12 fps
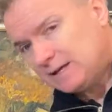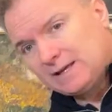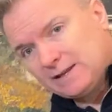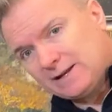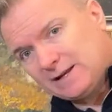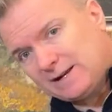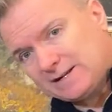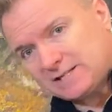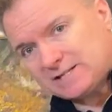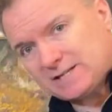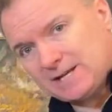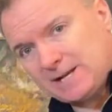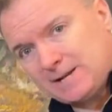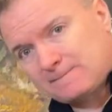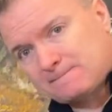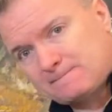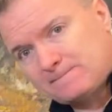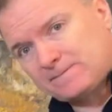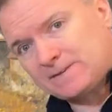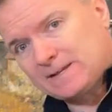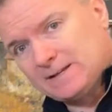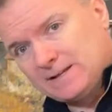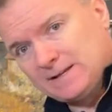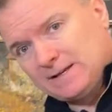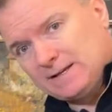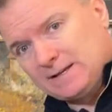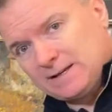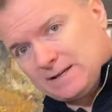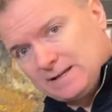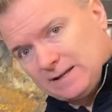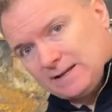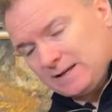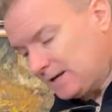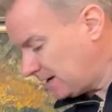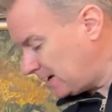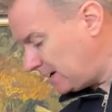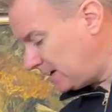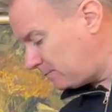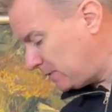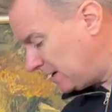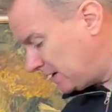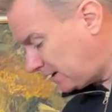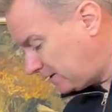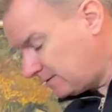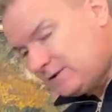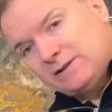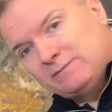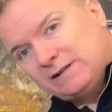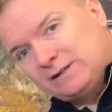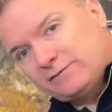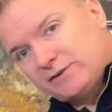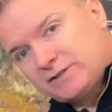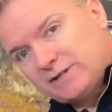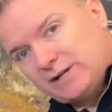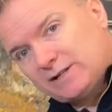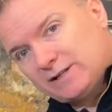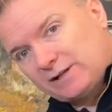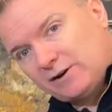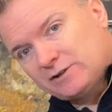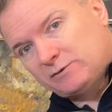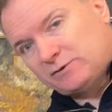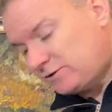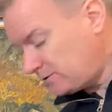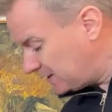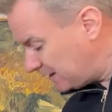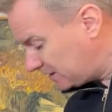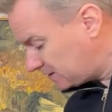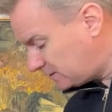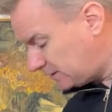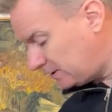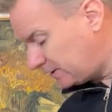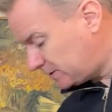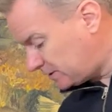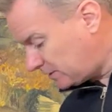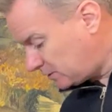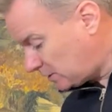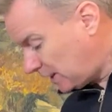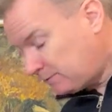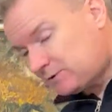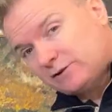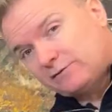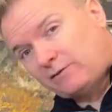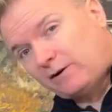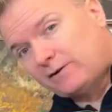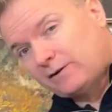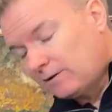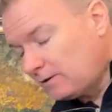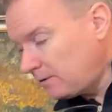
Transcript: They like to see a peak in the middle of the seat that goes between your legs. They like to see a shape to the front.